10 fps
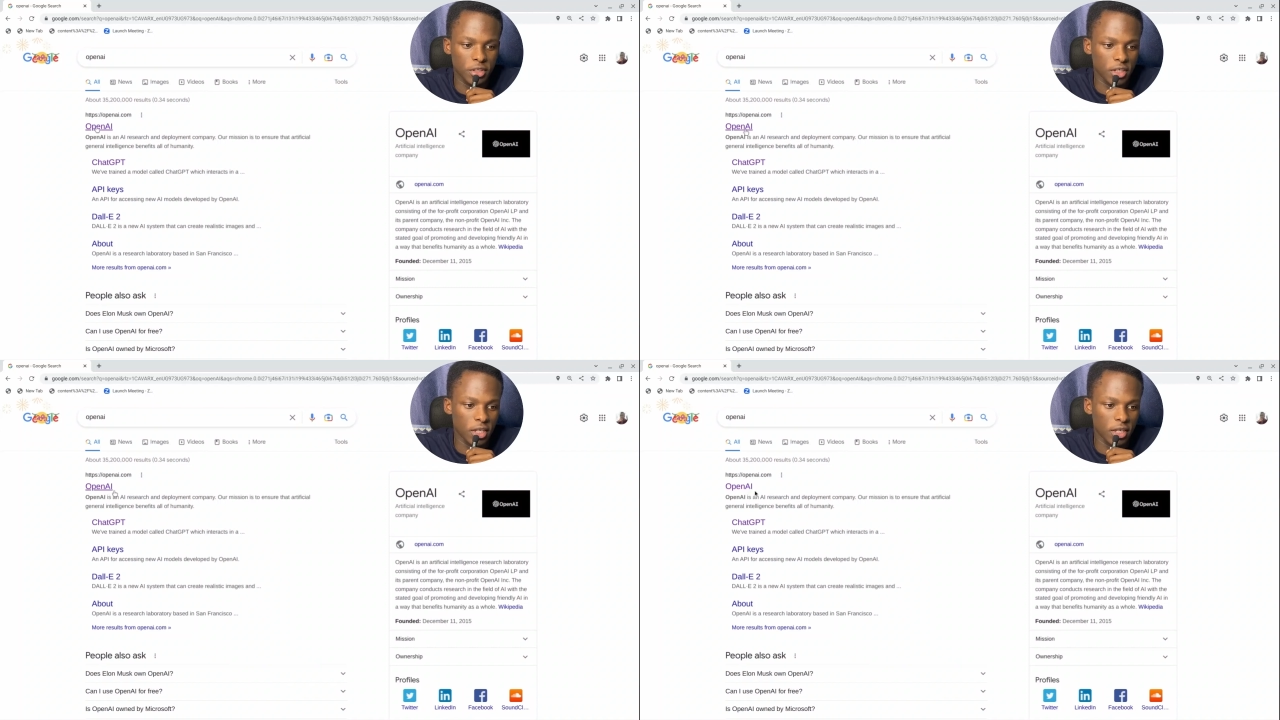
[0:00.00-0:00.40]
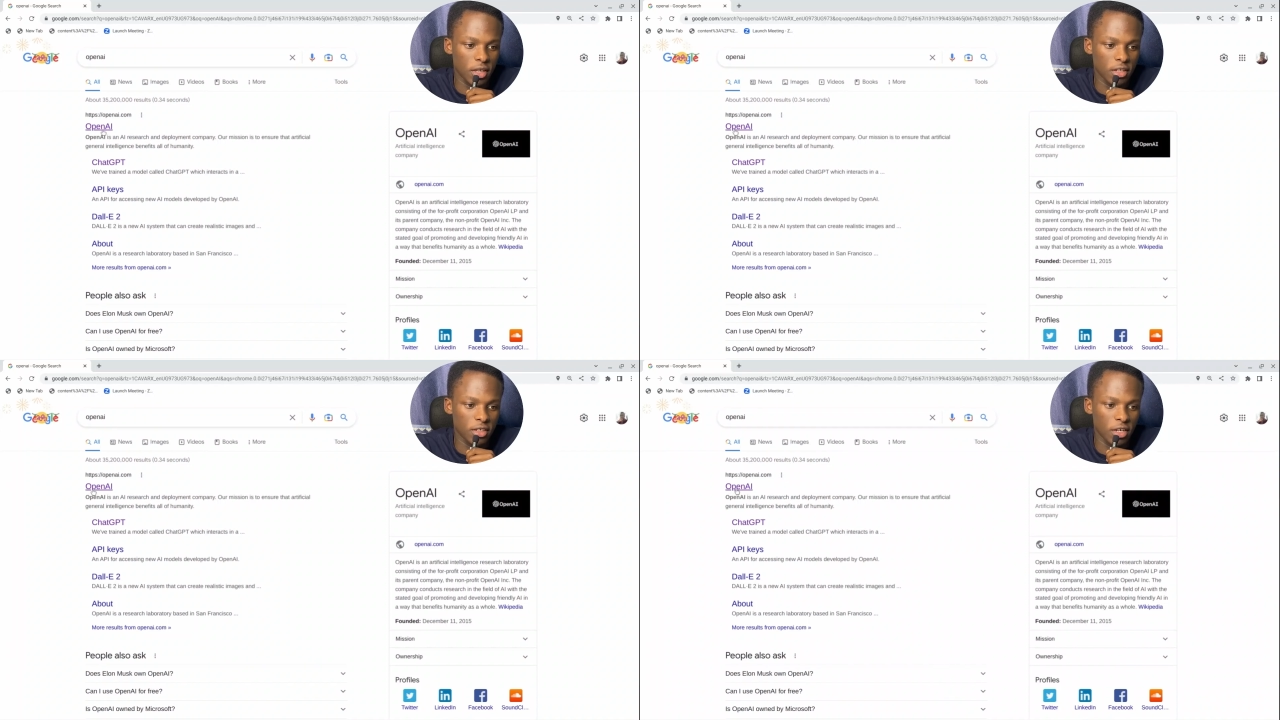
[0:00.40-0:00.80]
I can
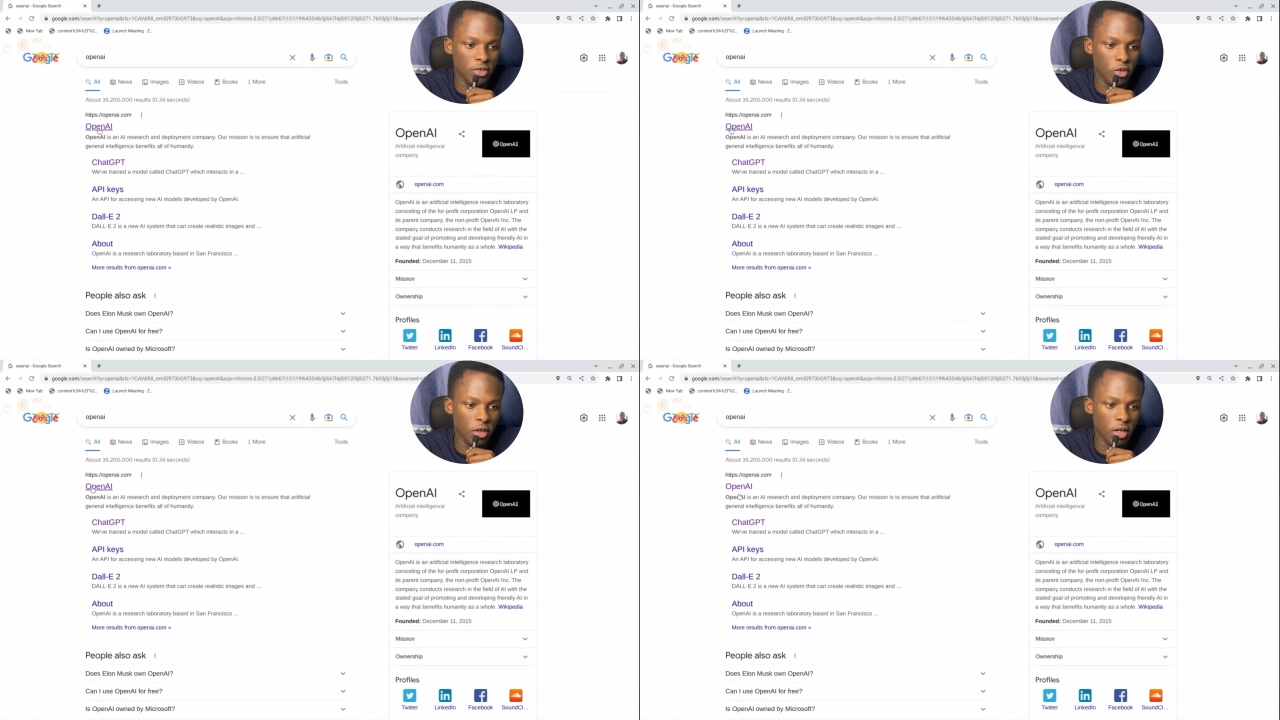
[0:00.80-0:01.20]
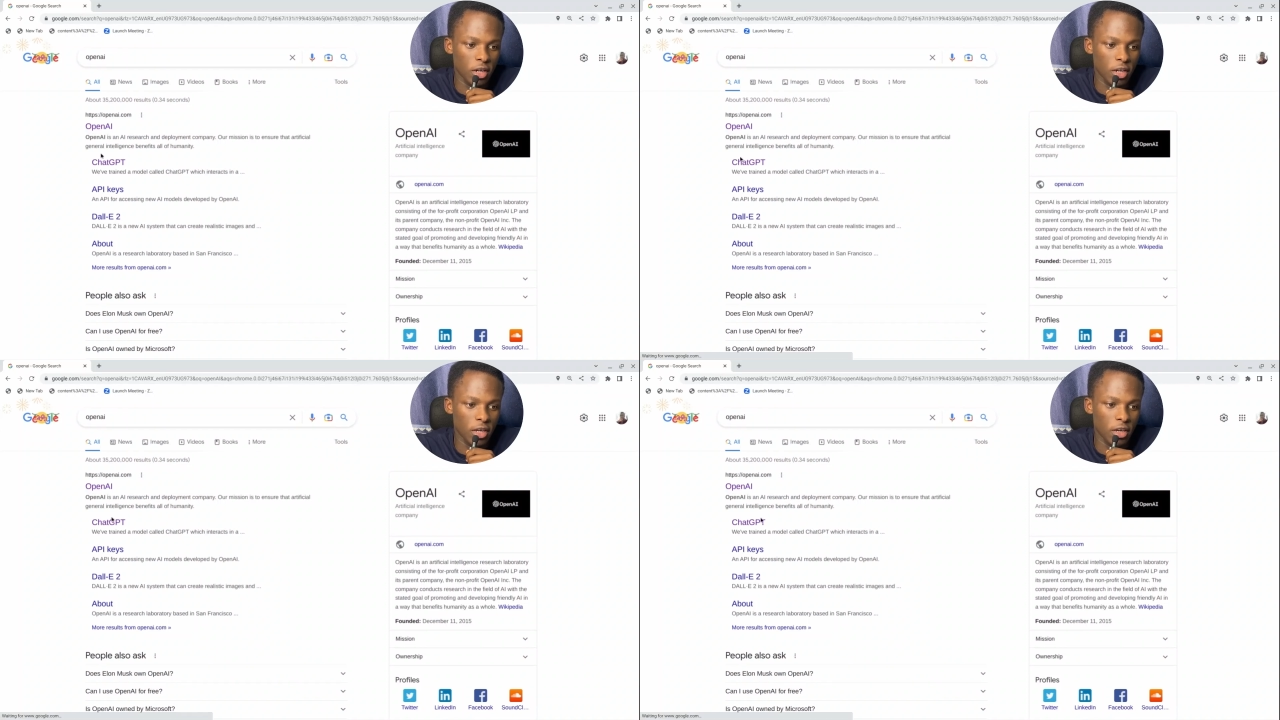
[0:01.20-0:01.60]
either decide to
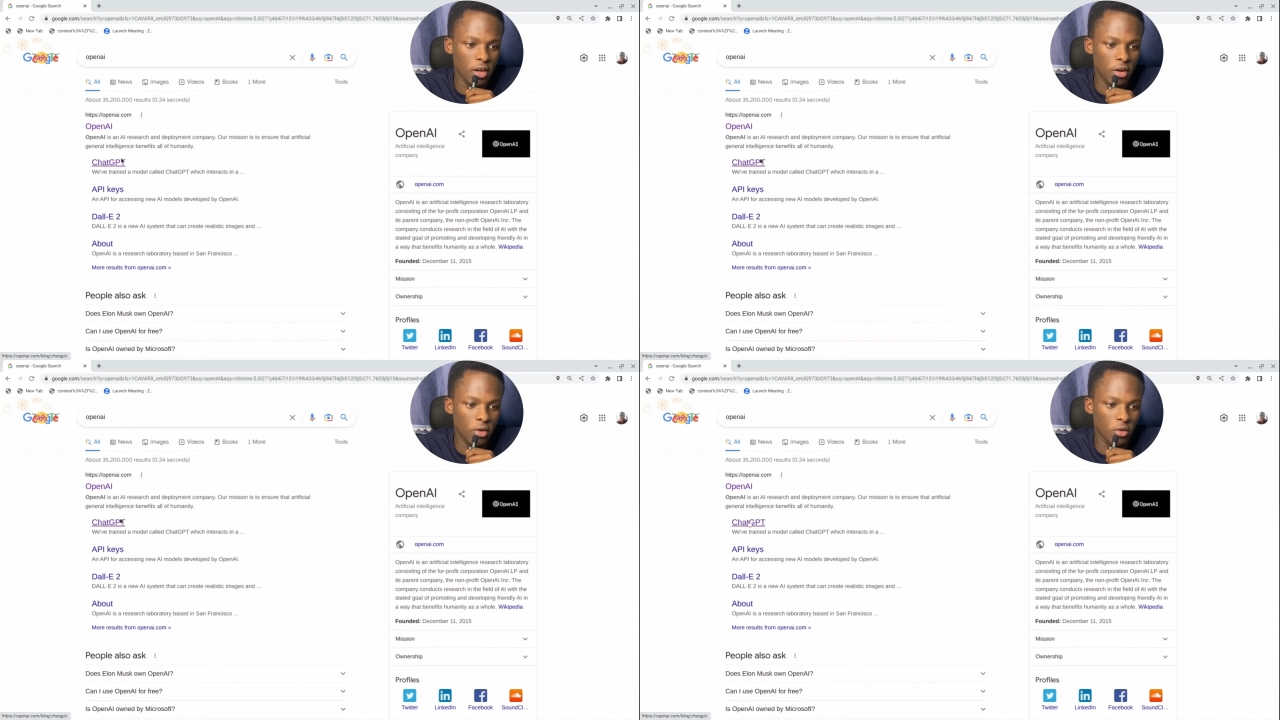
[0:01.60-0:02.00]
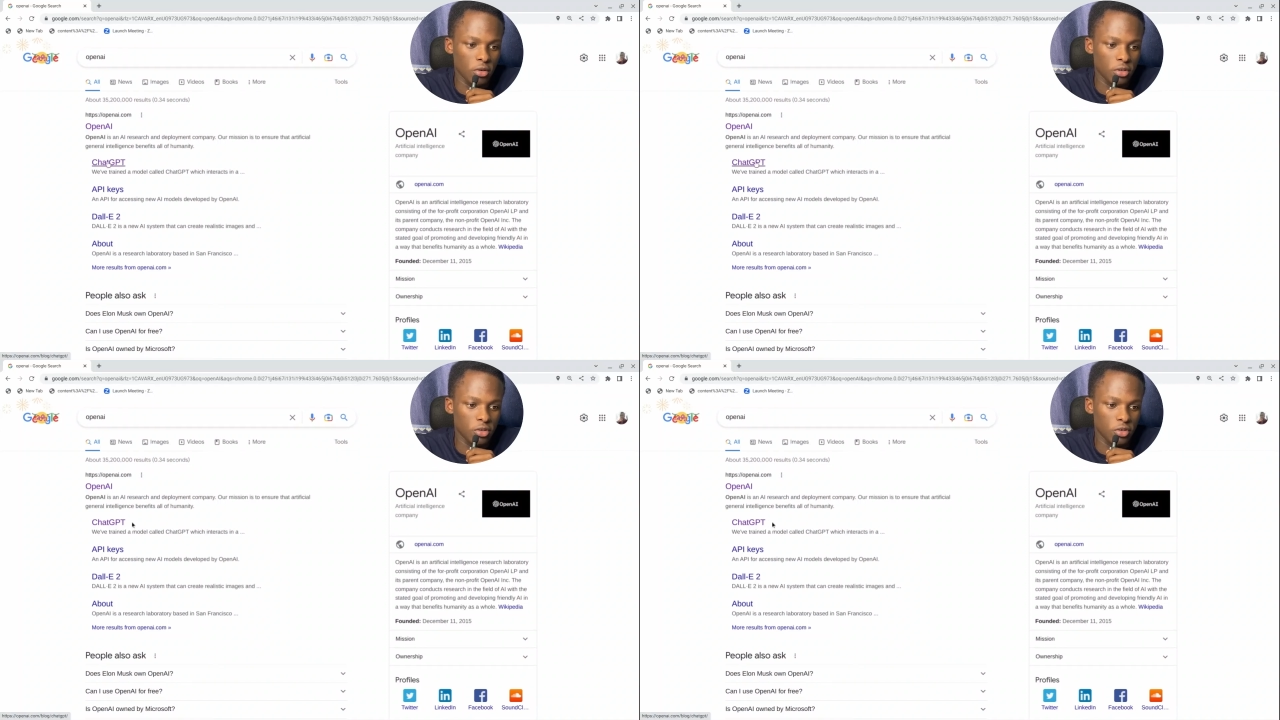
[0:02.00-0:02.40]
click here or
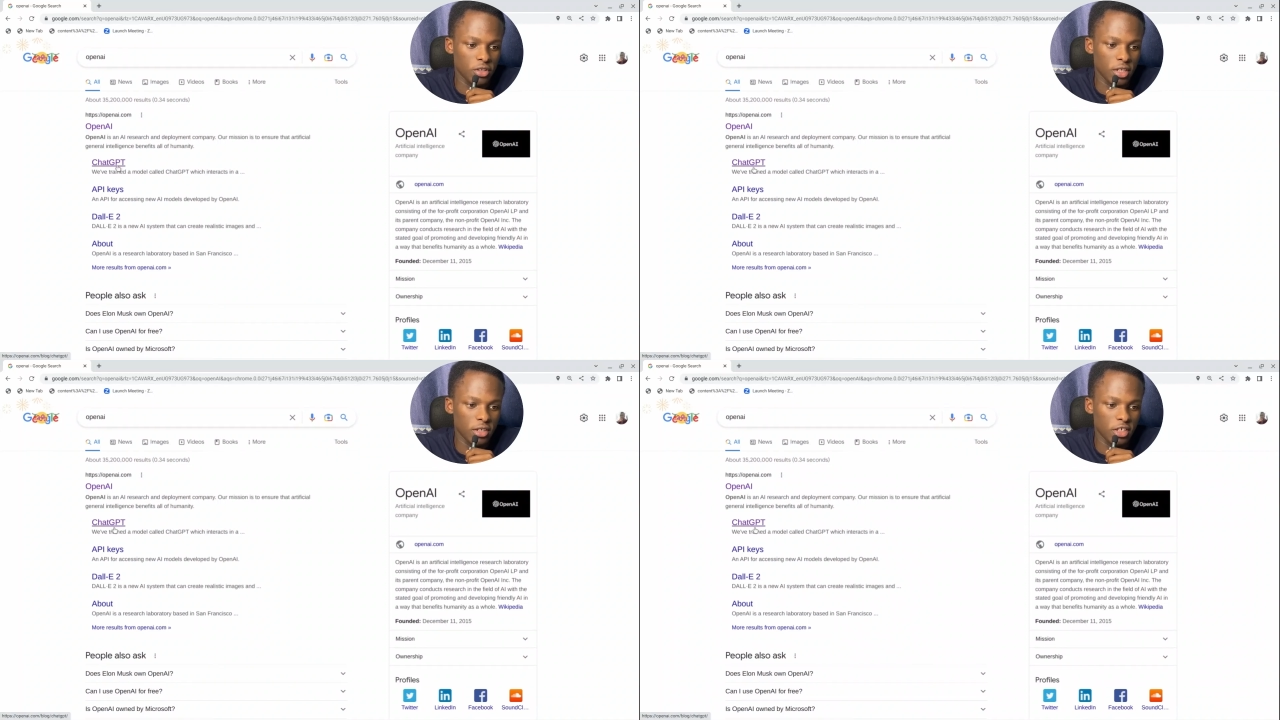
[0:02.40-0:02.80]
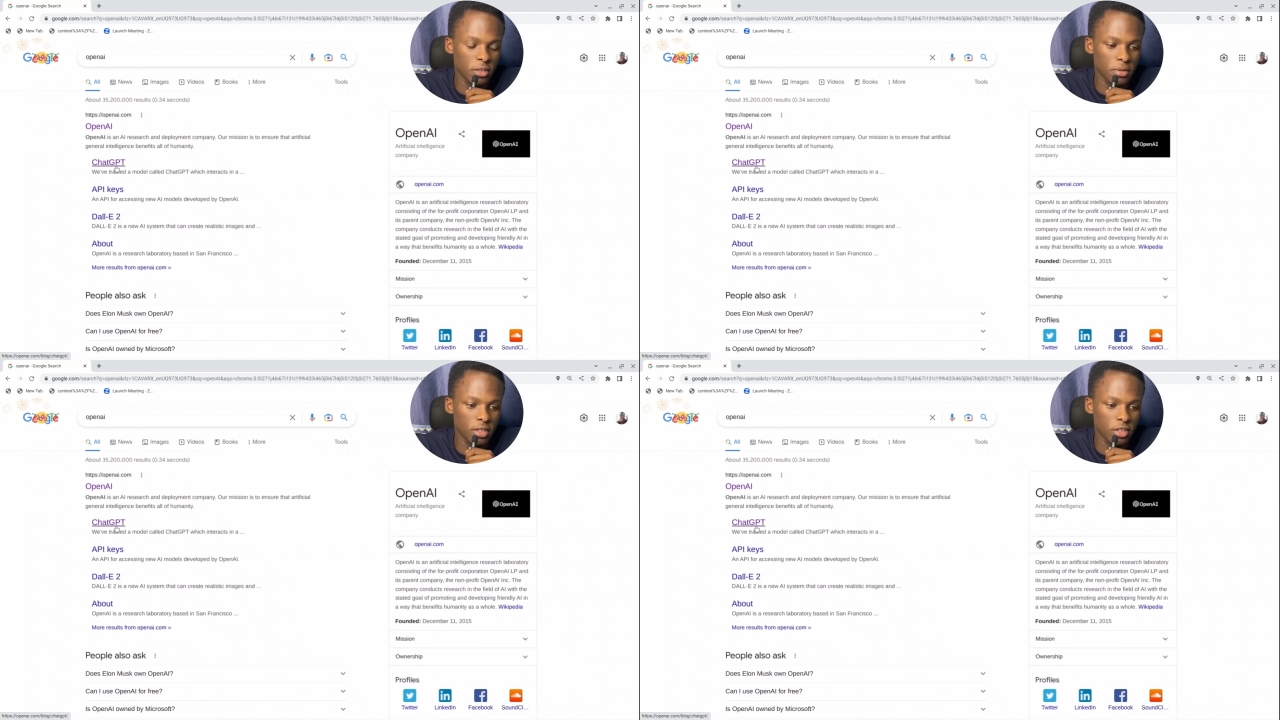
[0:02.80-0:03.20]
use
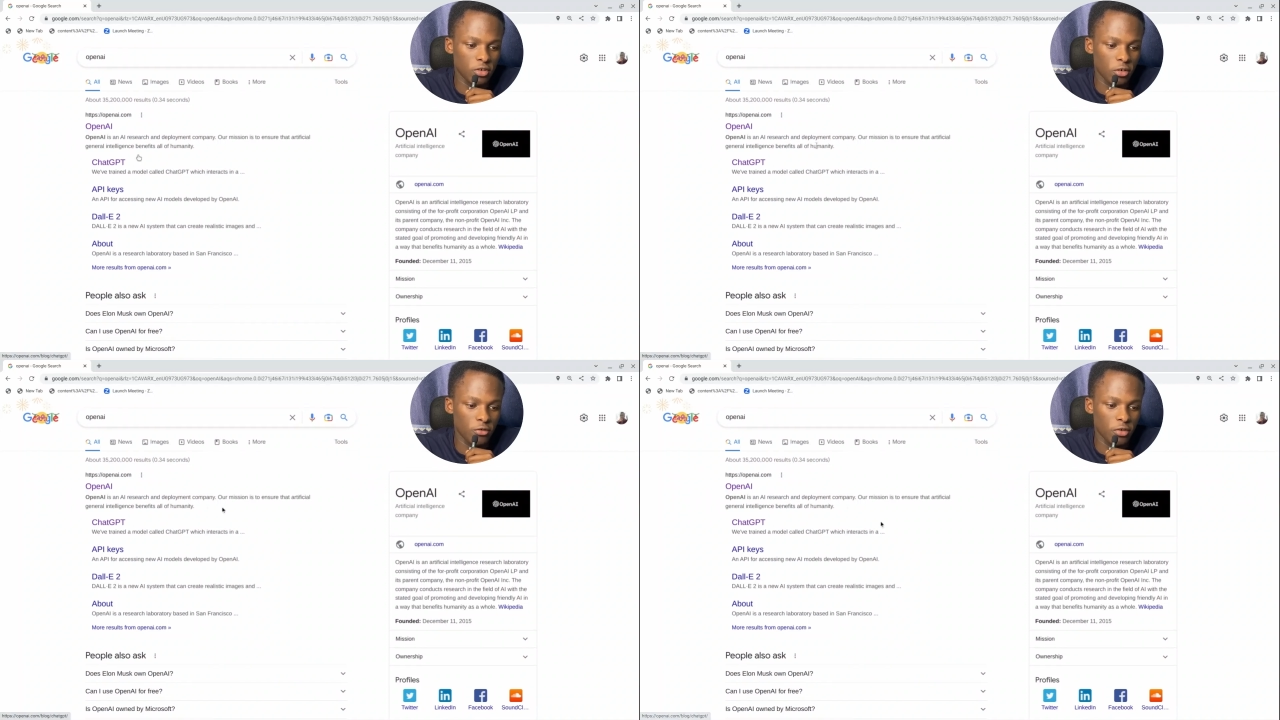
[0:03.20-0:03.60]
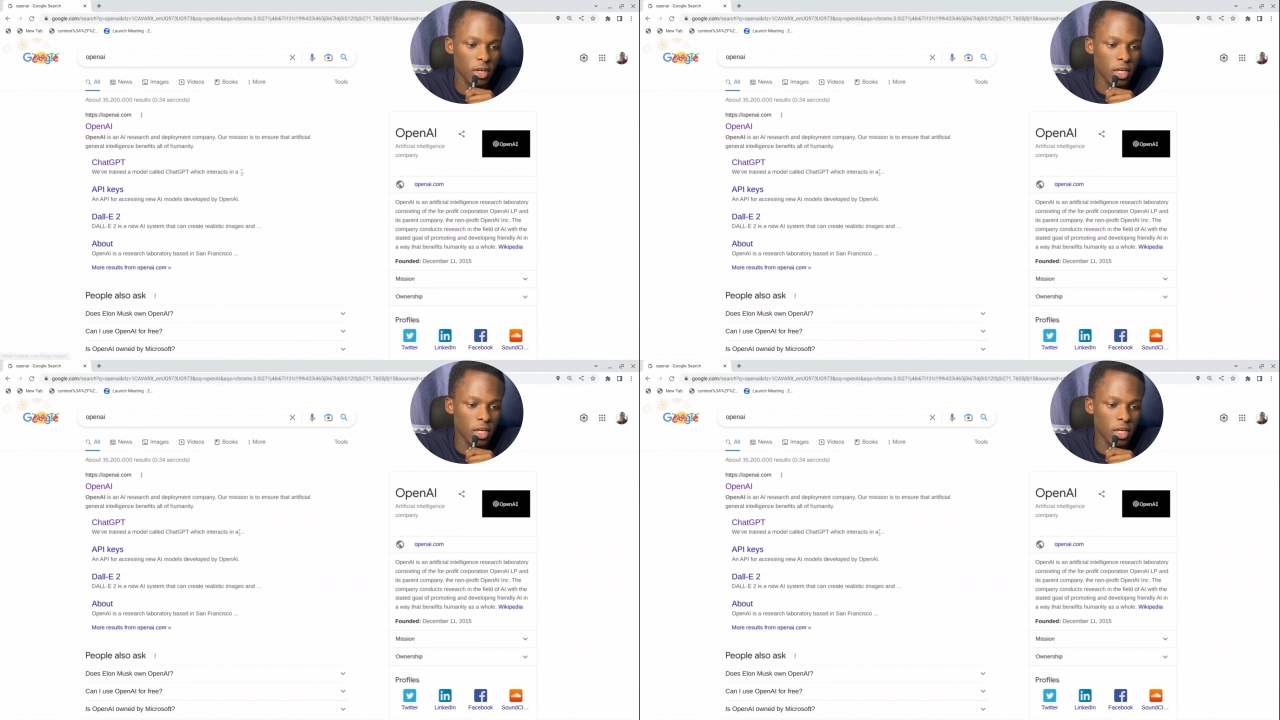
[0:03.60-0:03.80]
ChatGPT itself.